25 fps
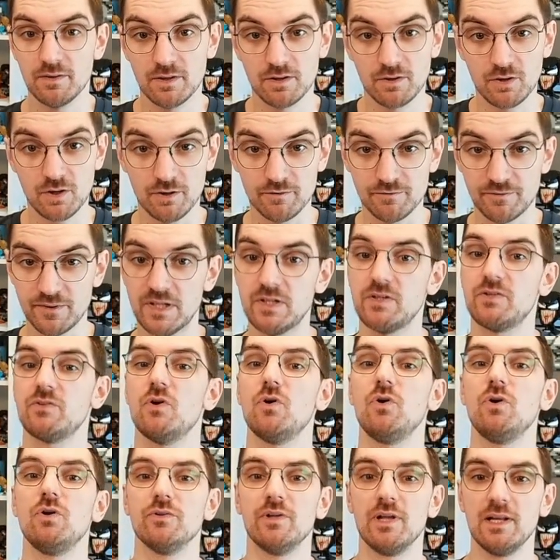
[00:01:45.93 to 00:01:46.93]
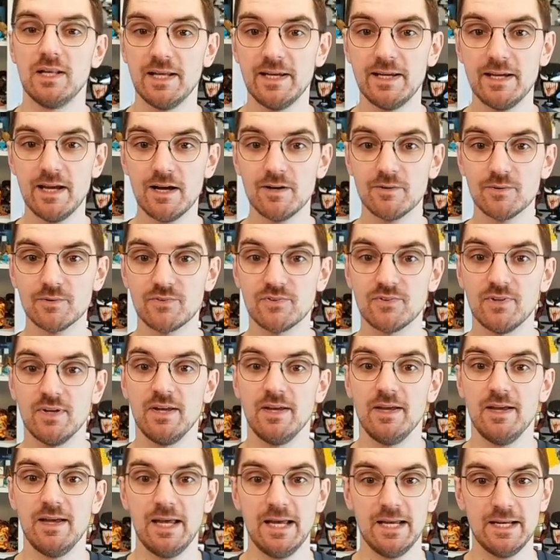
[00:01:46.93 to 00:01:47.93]
configured all the layouts
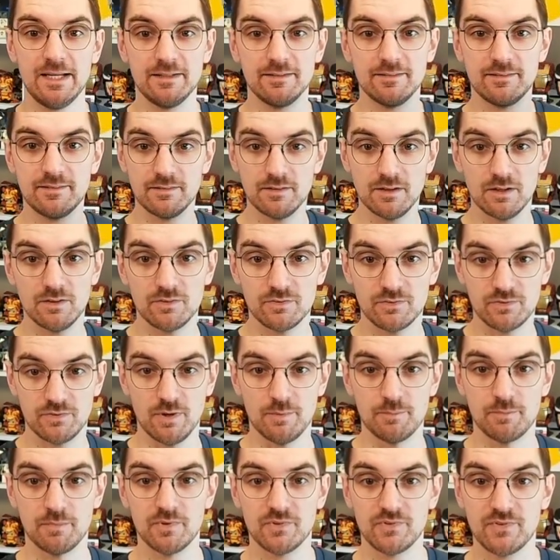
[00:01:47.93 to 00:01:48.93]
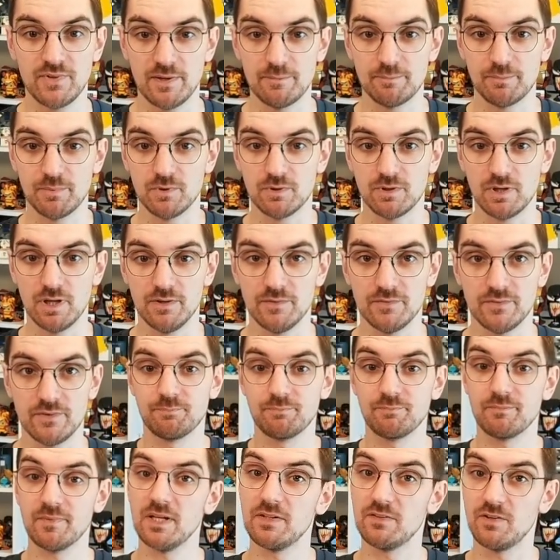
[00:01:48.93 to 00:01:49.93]
and some sample
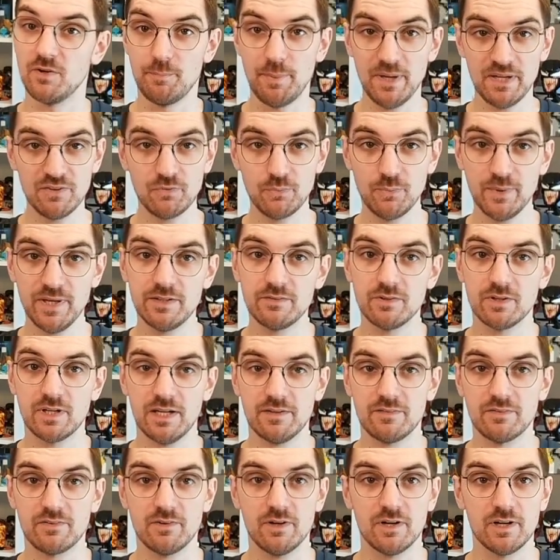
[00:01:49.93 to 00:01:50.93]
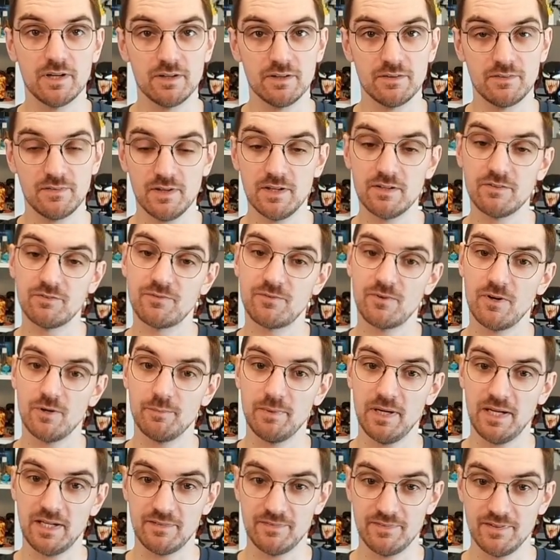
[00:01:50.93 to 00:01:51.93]
content. The best way to get started is from
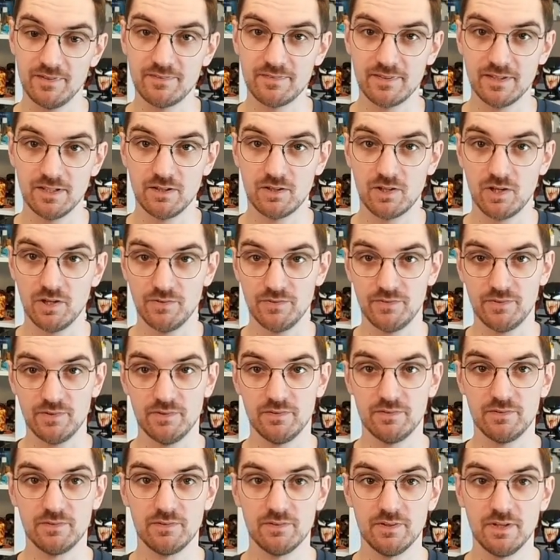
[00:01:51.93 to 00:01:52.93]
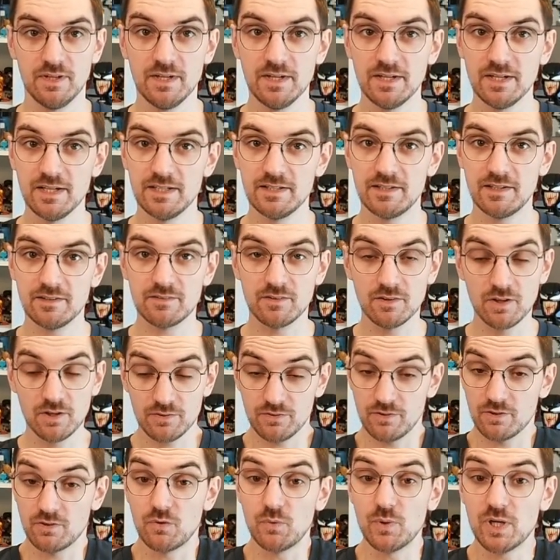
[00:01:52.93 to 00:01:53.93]
existing contents. It is not
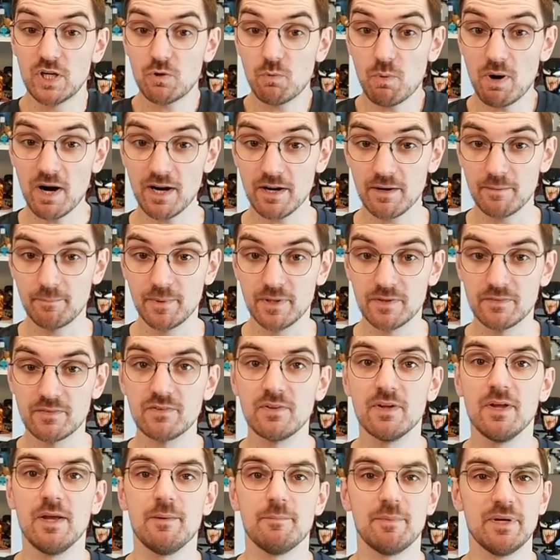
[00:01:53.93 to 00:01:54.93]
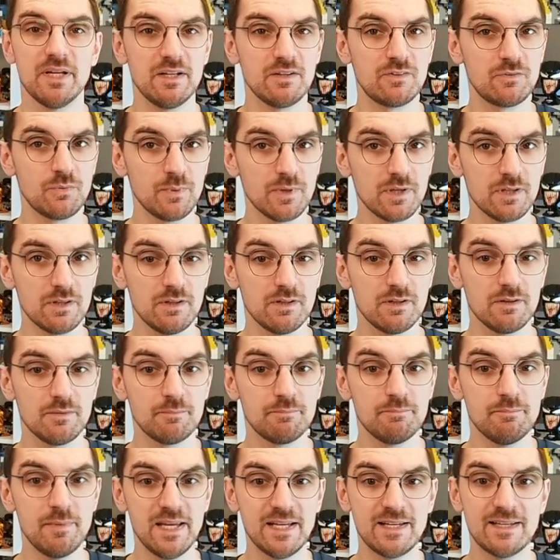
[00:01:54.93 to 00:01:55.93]
the requirements, but it will
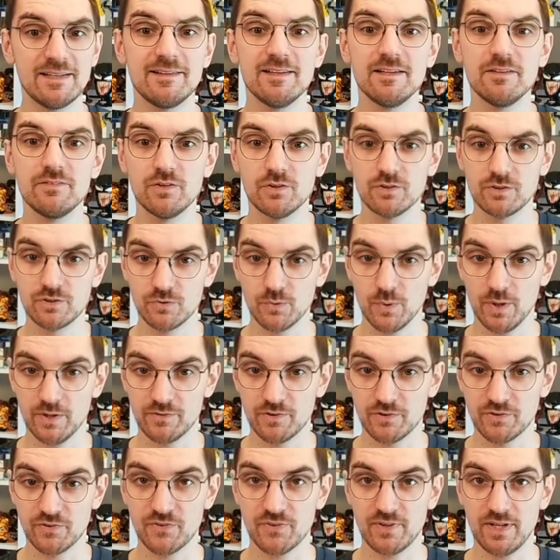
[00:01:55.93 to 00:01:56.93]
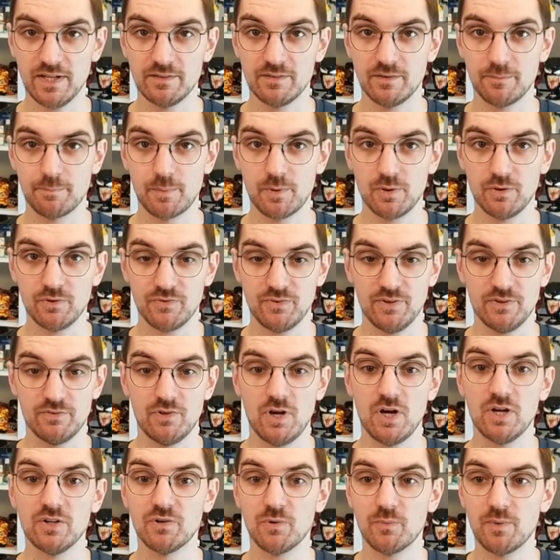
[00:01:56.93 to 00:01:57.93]
make it easier to understand the process.
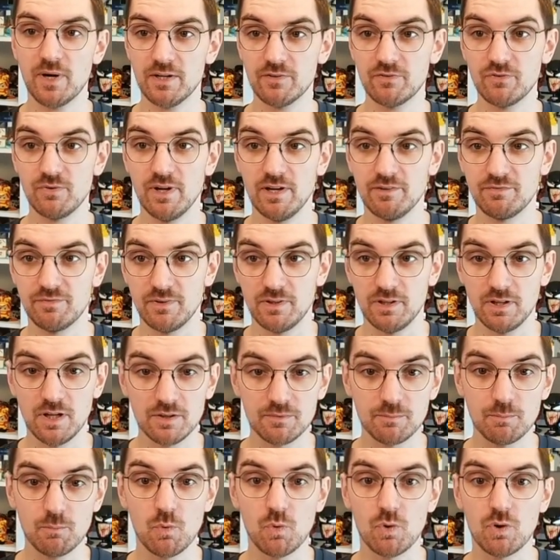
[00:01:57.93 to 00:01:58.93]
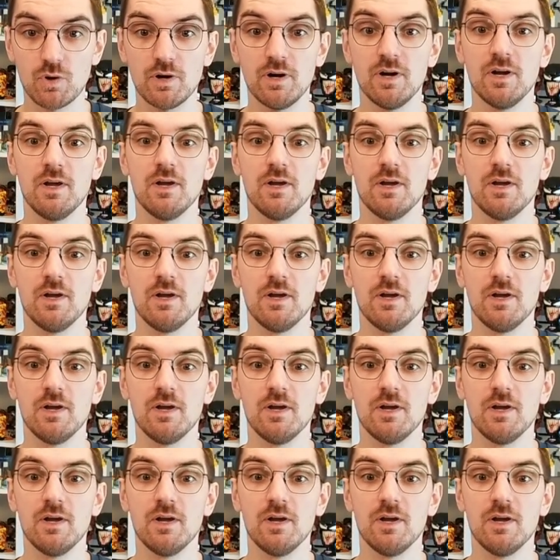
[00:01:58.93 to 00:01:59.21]
Otherwise, you have a lot more